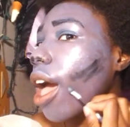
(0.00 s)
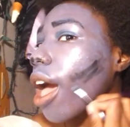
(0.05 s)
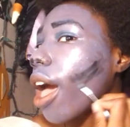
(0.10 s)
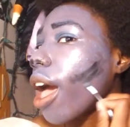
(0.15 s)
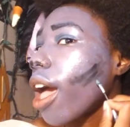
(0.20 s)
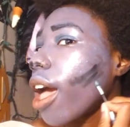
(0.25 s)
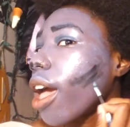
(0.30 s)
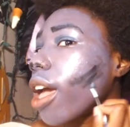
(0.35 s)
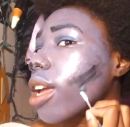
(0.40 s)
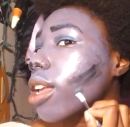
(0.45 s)

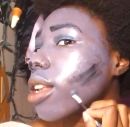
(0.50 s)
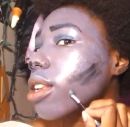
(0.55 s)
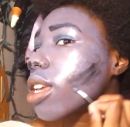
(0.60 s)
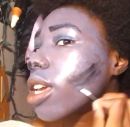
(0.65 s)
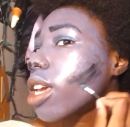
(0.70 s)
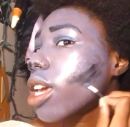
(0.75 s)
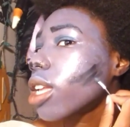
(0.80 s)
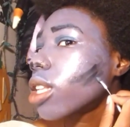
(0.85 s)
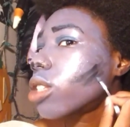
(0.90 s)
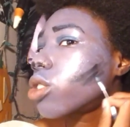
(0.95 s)
And
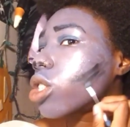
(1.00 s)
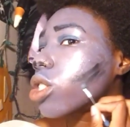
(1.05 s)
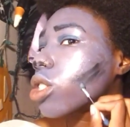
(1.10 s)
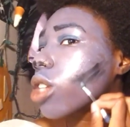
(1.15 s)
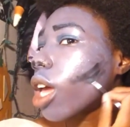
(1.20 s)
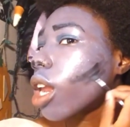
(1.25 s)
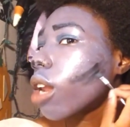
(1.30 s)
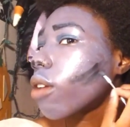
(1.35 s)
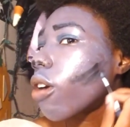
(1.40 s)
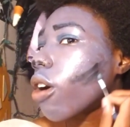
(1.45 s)
it's just
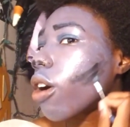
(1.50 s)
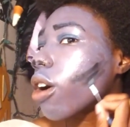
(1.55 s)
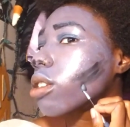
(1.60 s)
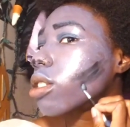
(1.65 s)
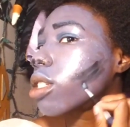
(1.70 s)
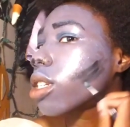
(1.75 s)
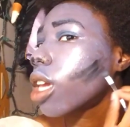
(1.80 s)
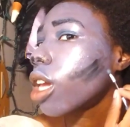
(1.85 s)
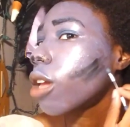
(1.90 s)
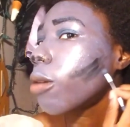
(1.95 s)
kind of
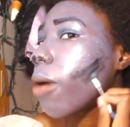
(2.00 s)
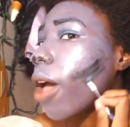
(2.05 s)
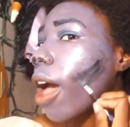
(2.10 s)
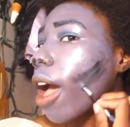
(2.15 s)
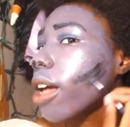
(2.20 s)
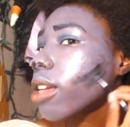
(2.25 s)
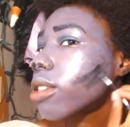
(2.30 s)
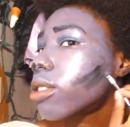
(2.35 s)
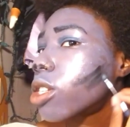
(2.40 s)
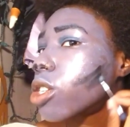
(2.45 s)
hard to get
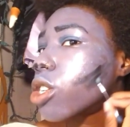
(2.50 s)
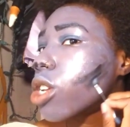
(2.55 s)
past.